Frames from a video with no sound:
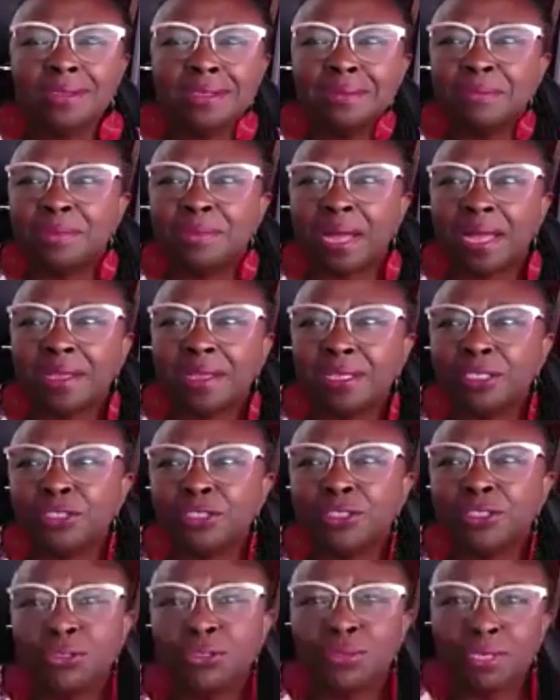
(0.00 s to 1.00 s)
my
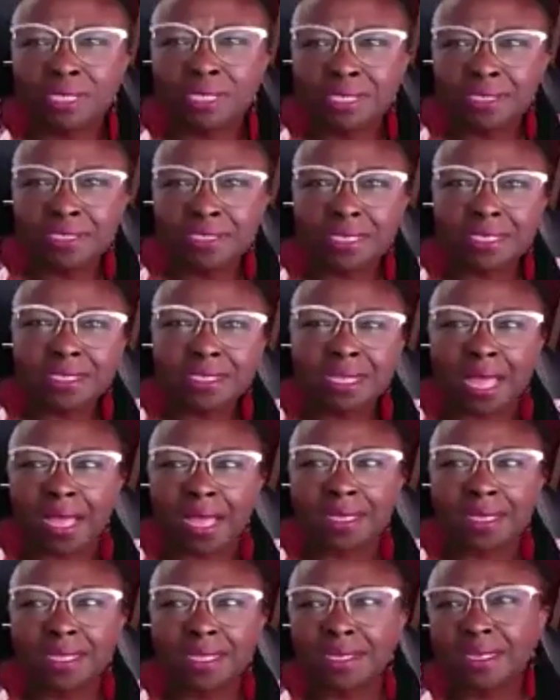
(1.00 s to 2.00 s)
insurance just got
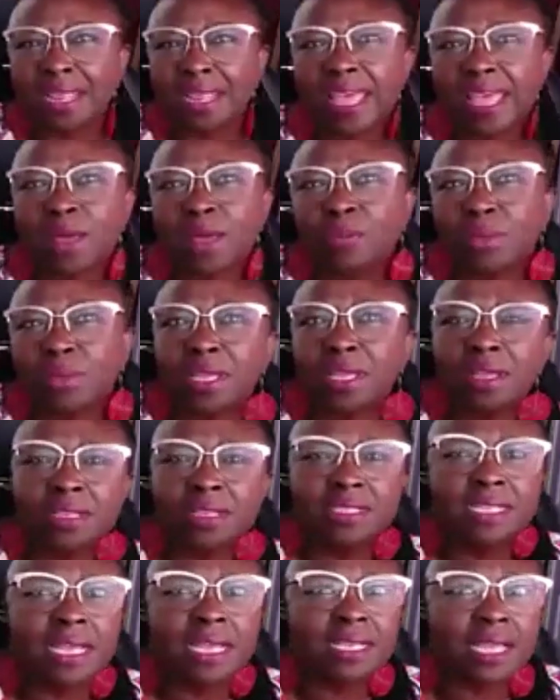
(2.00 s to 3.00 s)
cut in half
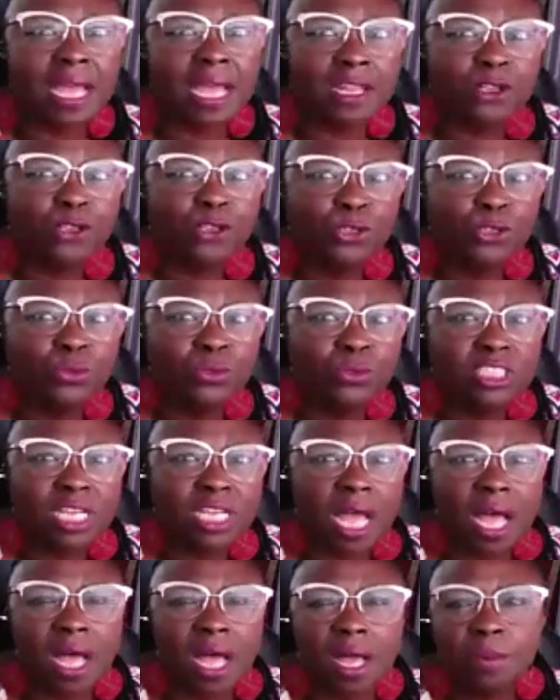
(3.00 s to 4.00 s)
because I got a new
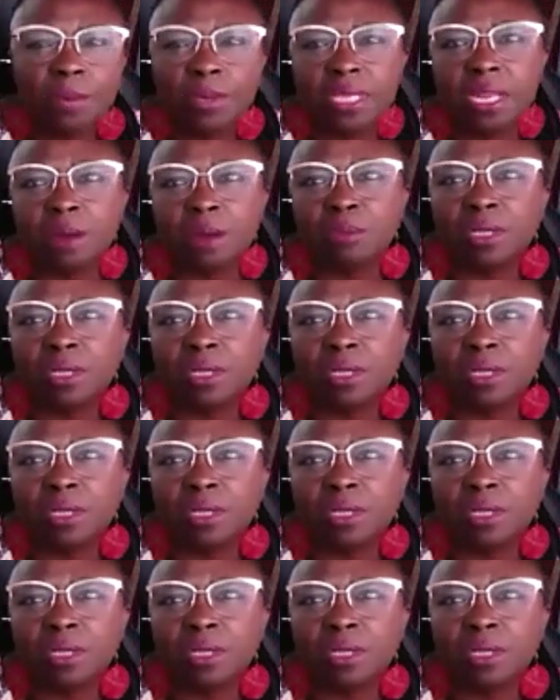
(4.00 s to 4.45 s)
job and I'm